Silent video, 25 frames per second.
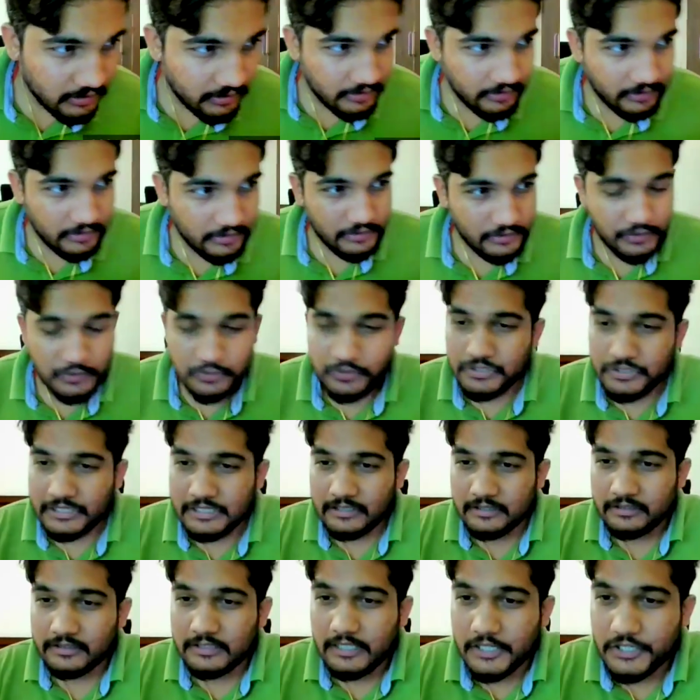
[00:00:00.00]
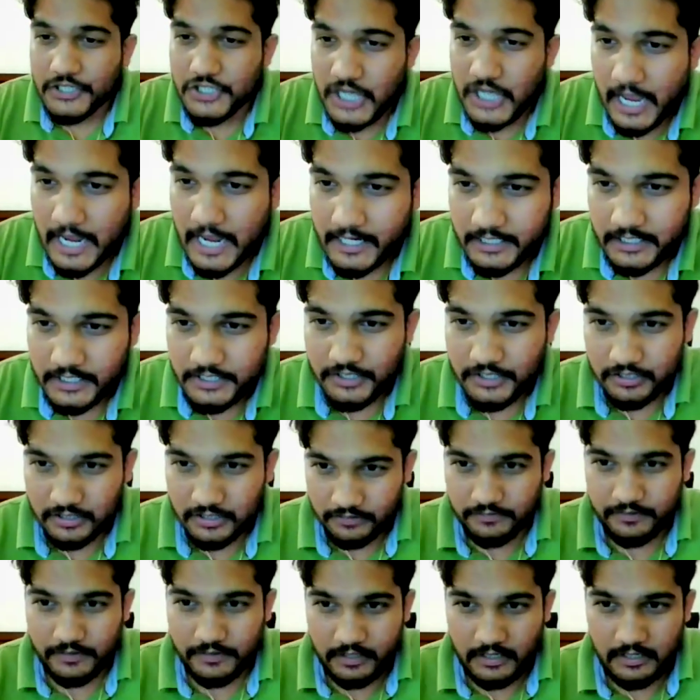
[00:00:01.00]
uh, using dasha it is
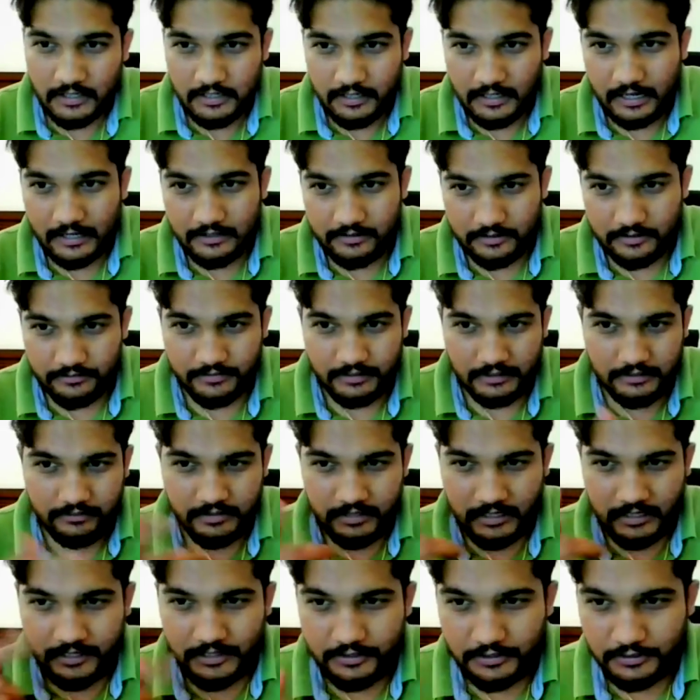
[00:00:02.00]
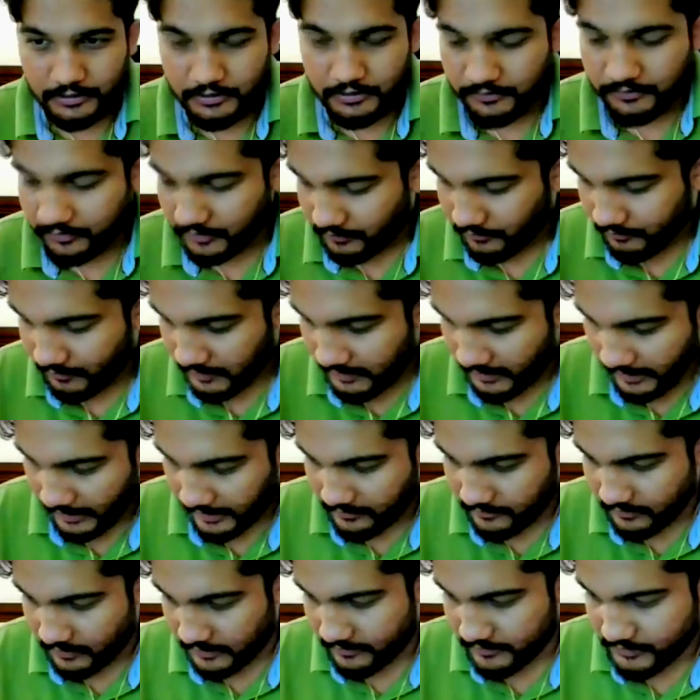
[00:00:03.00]
difficult i will continue from where
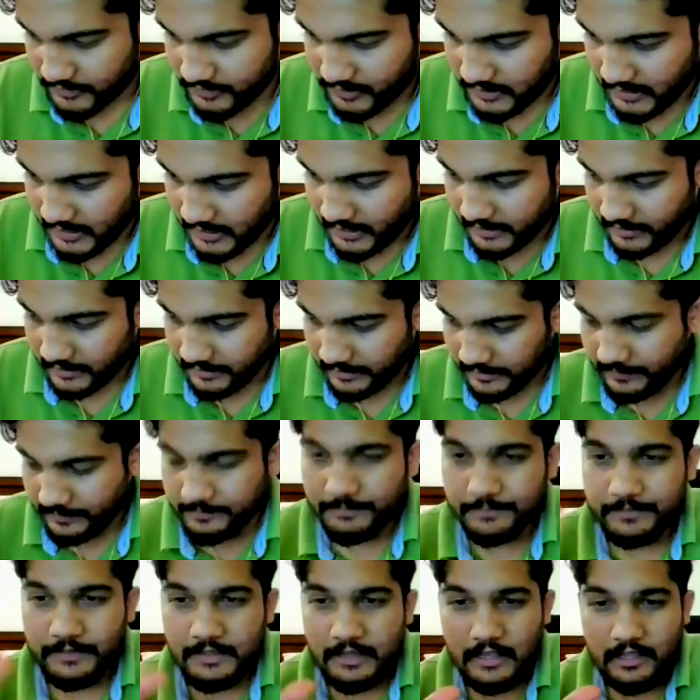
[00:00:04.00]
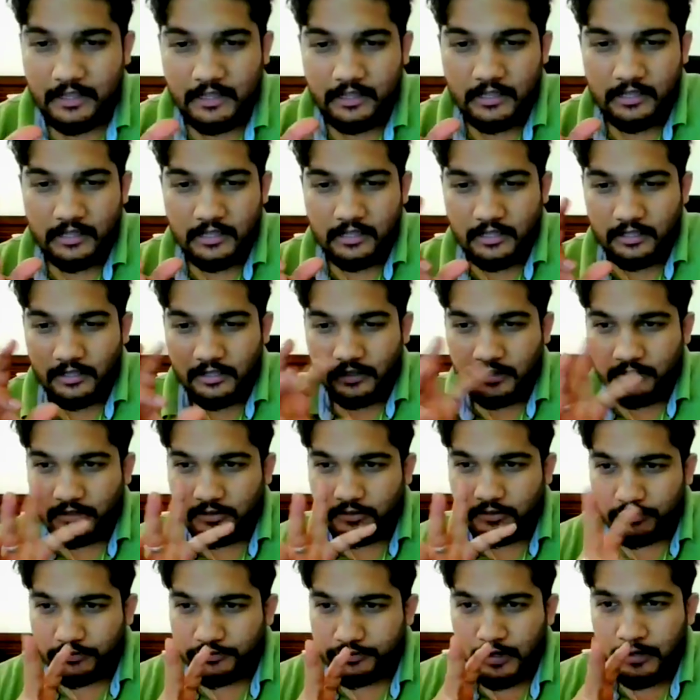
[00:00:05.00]
I, I was there
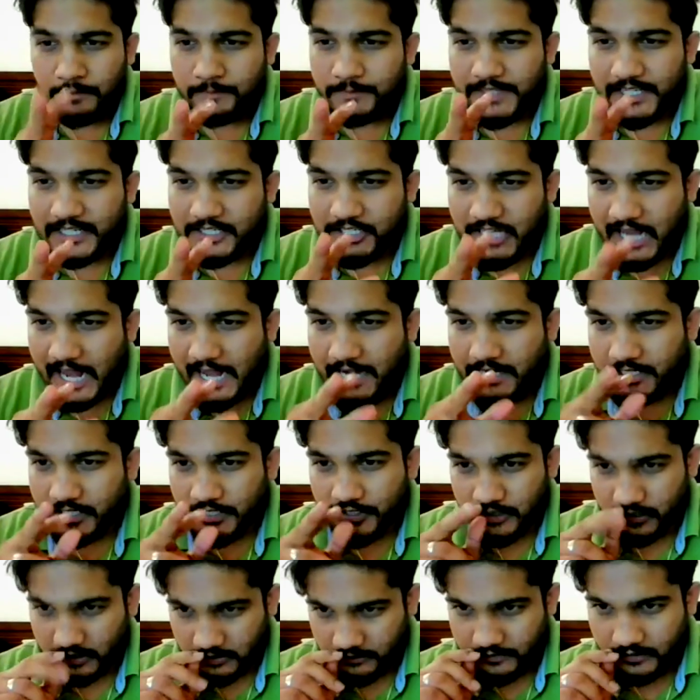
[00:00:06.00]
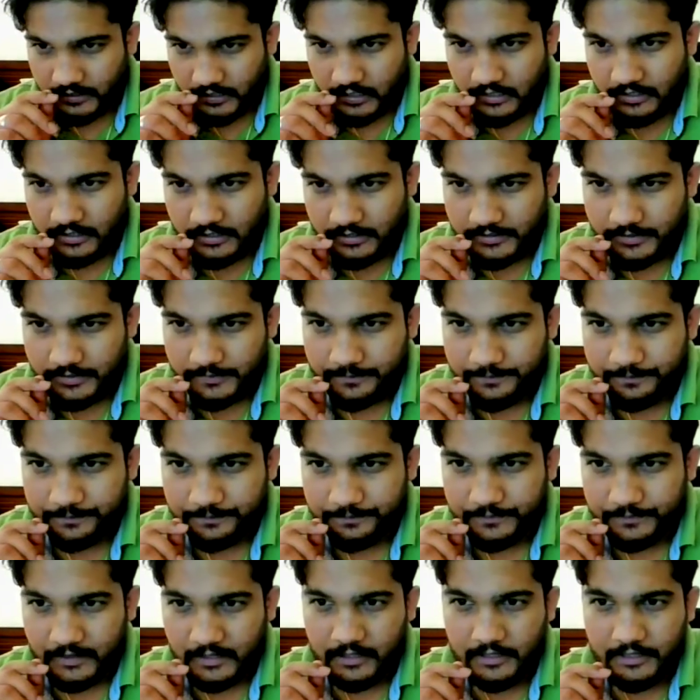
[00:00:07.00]
so from dasha, it is difficult,
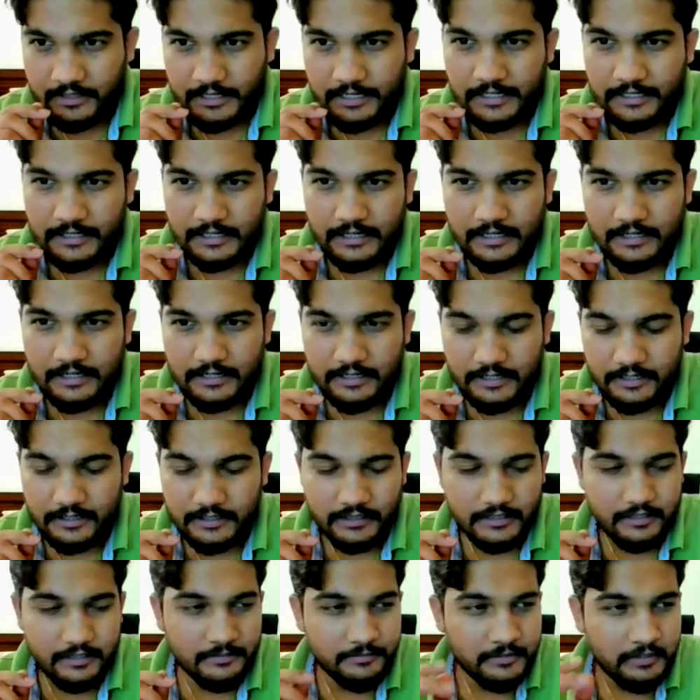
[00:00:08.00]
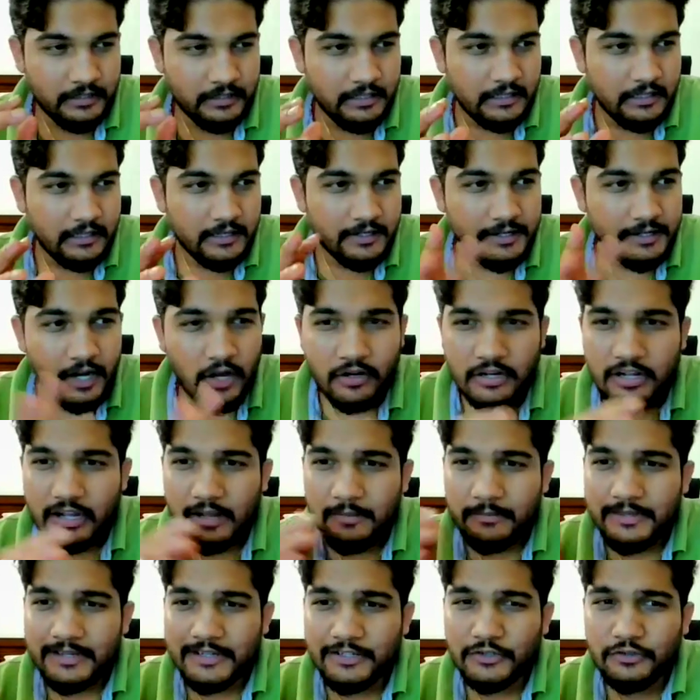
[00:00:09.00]
right? And now
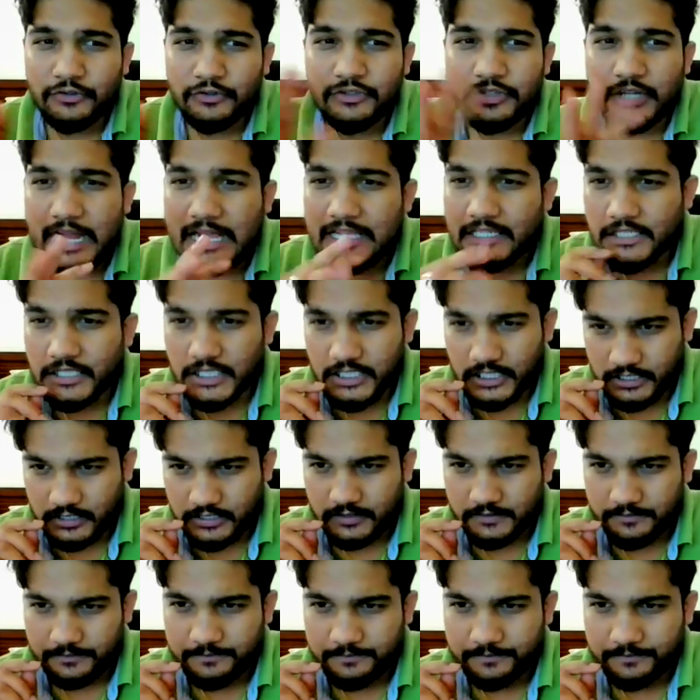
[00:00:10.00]
coming to transit.